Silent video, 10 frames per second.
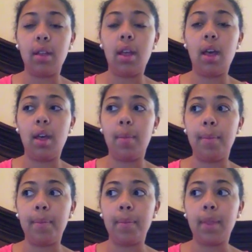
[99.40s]

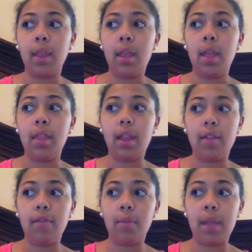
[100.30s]
their
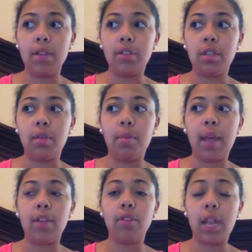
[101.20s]
information
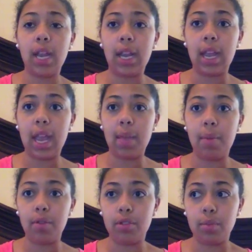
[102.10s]
by creating a
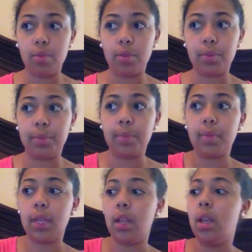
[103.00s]
poster board.
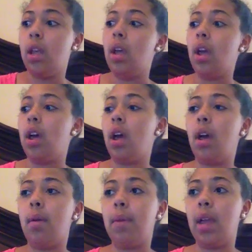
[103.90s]

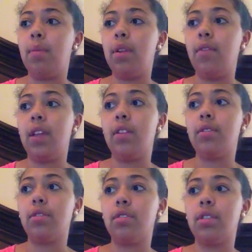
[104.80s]
My abbreviated
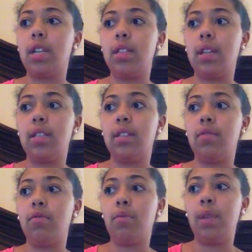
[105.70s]
social studies
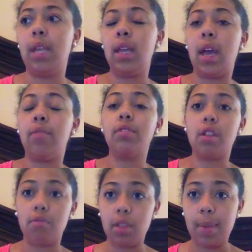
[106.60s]
lesson would be I would
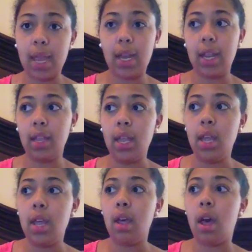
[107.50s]
start with the painting,
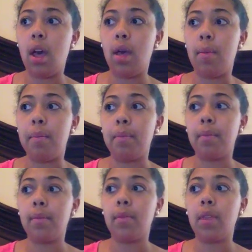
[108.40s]

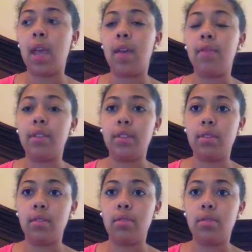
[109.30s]
have the
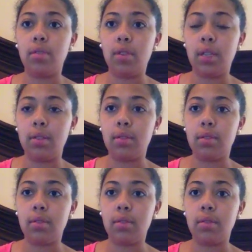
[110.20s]

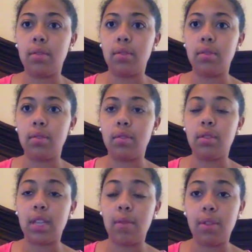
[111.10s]
students
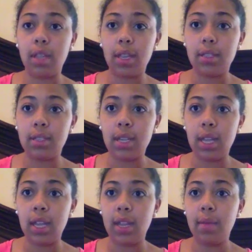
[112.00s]
say what they
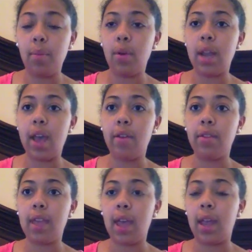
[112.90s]
see, point out
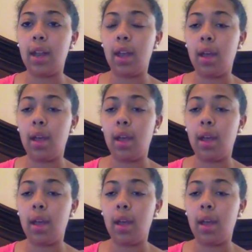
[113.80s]
that